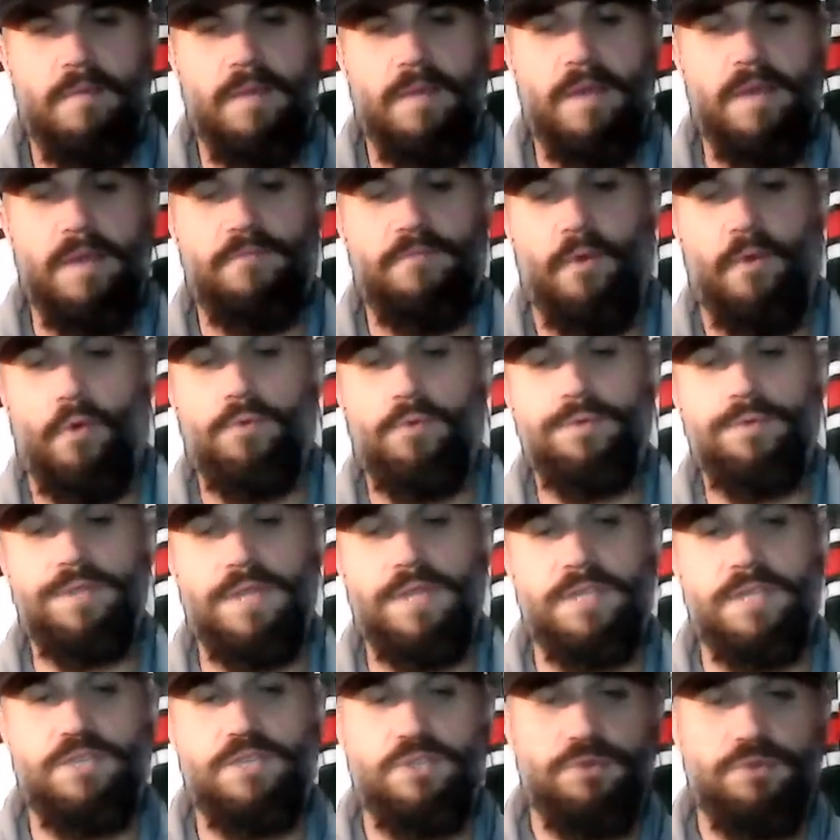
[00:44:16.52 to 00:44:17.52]
if
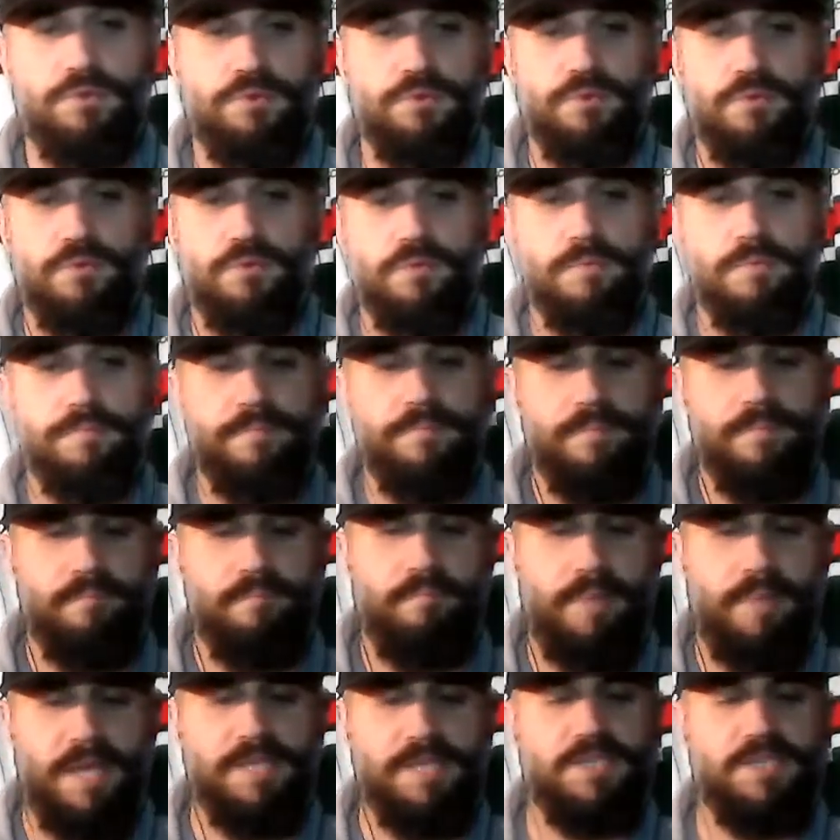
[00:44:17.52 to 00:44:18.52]
only to
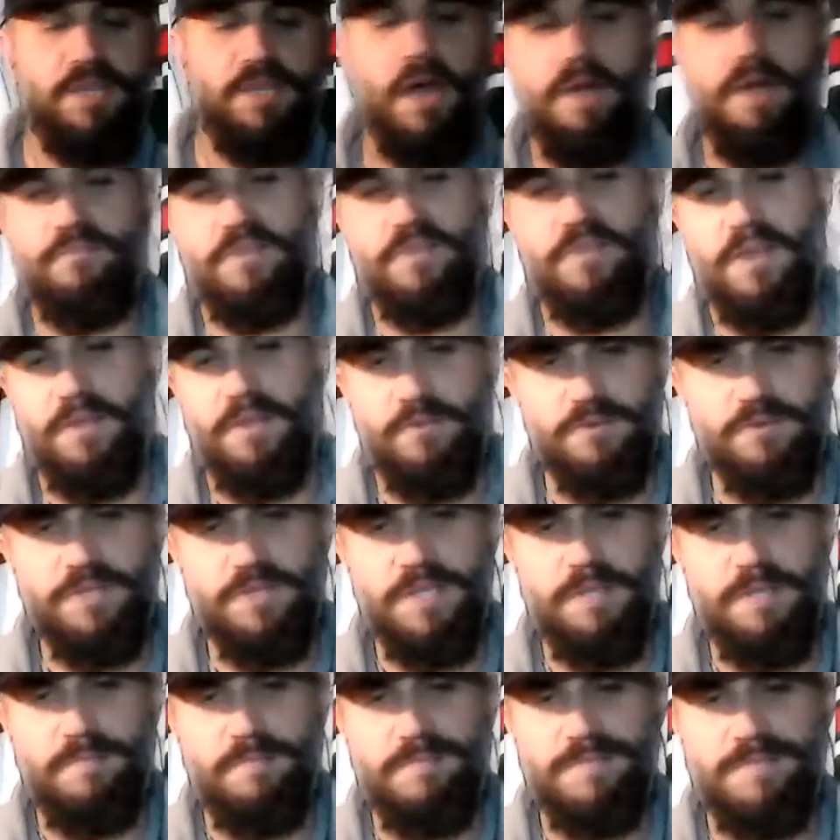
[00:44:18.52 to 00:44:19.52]
piss off the other
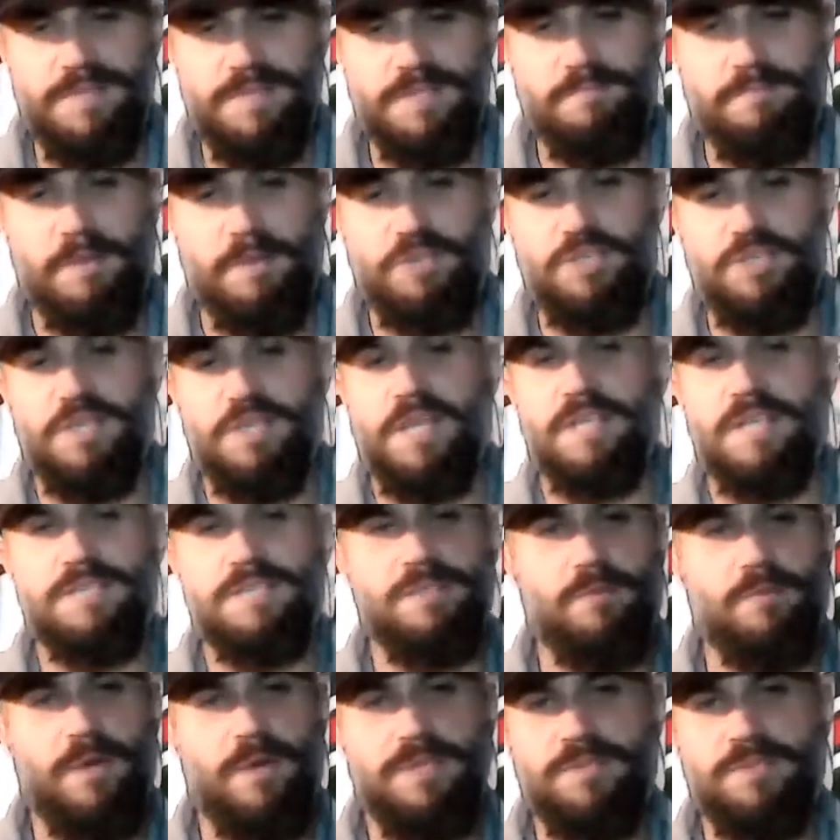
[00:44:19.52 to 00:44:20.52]
team, especially against
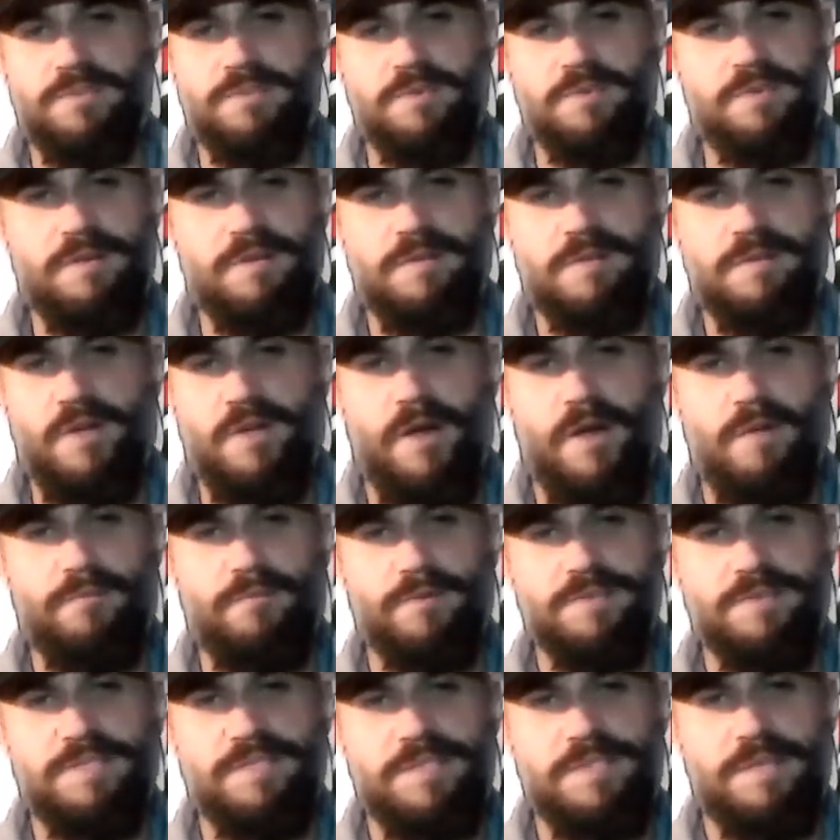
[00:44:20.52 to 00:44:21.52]
the Western
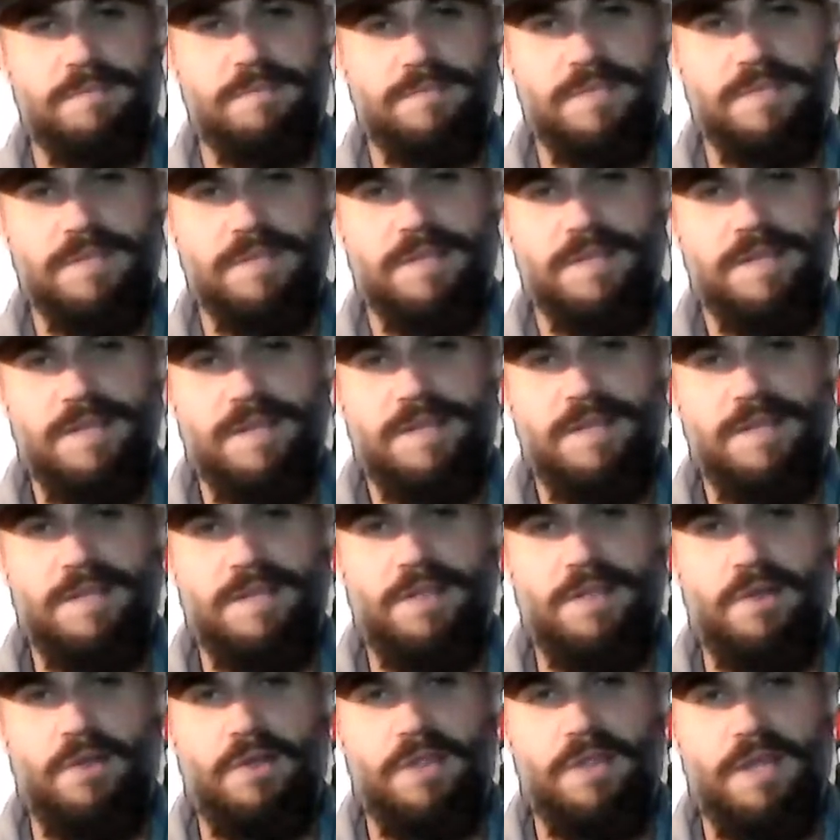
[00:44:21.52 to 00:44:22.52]
Conference teams,
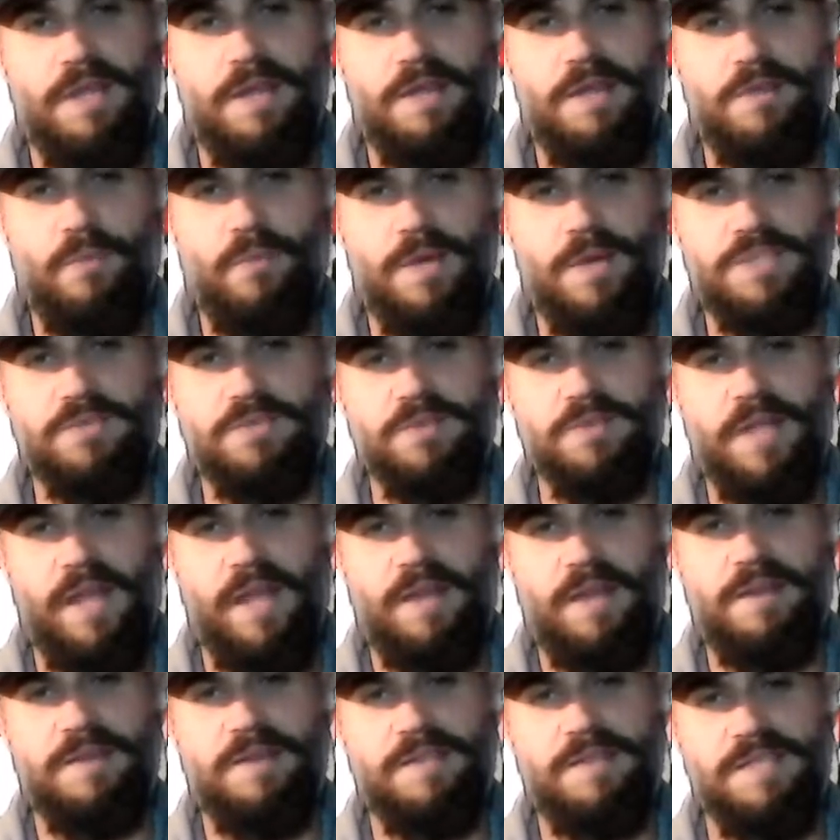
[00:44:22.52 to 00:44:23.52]
you know, the Western
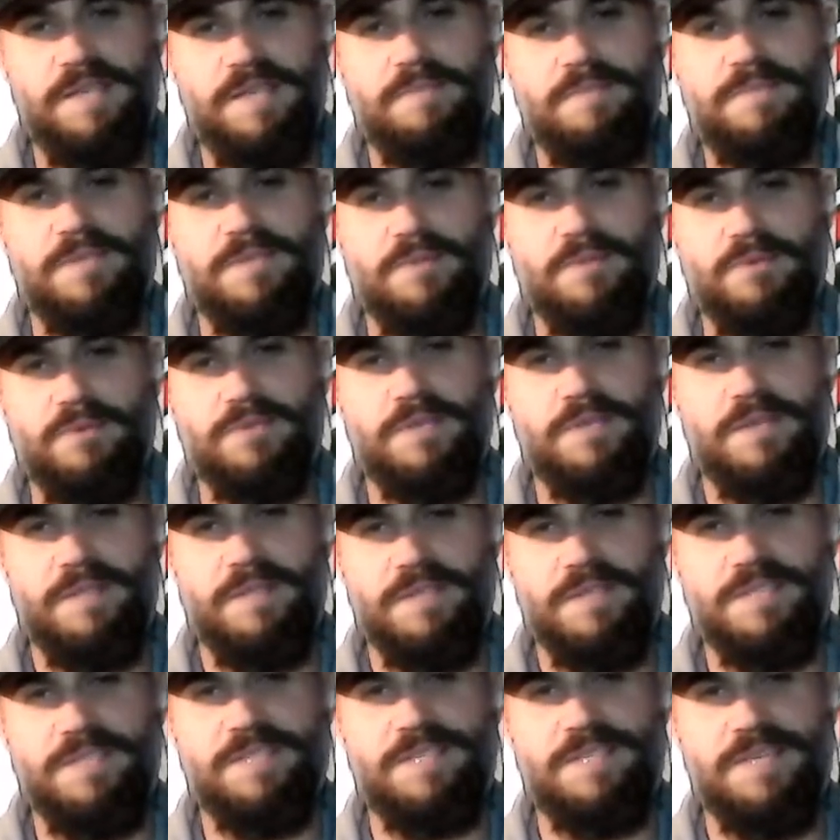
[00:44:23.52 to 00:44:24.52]
Canada teams in
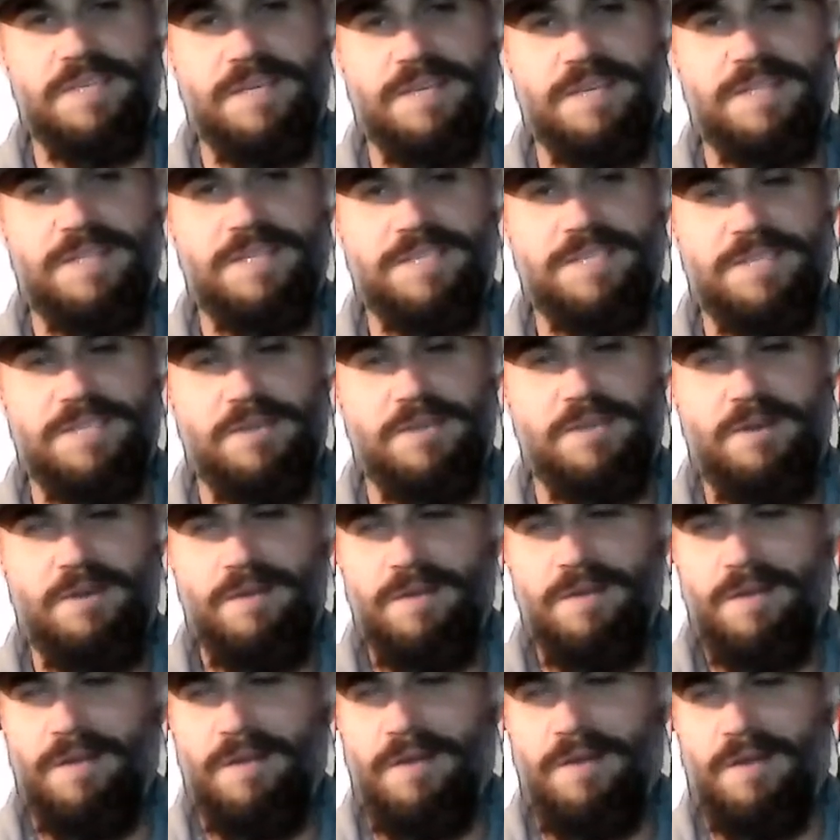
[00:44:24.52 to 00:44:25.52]
this
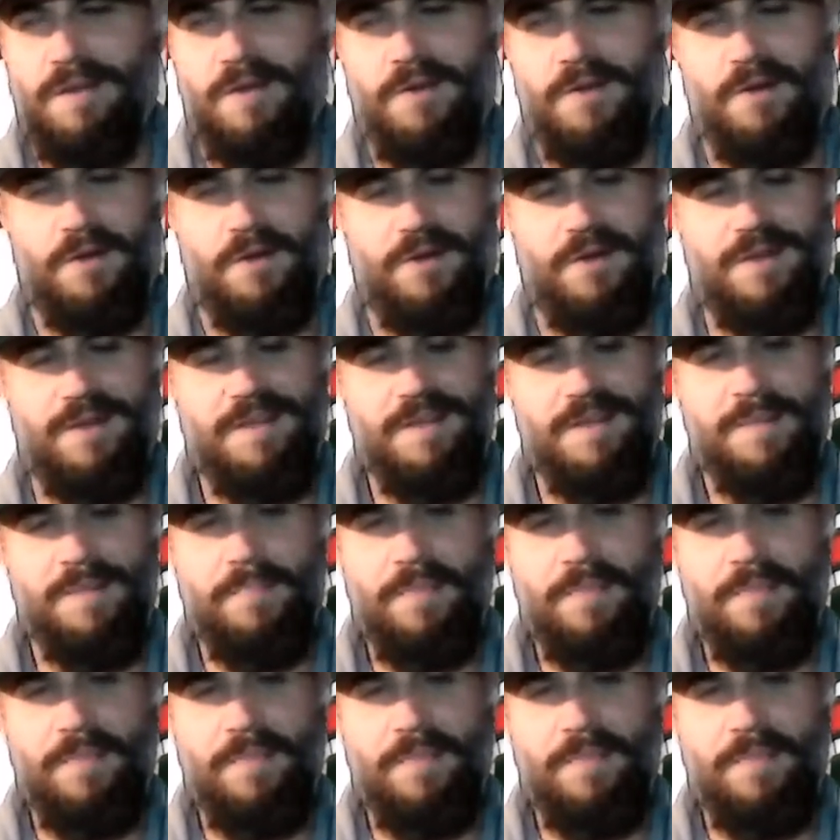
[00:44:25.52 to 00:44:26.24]
year. Oh,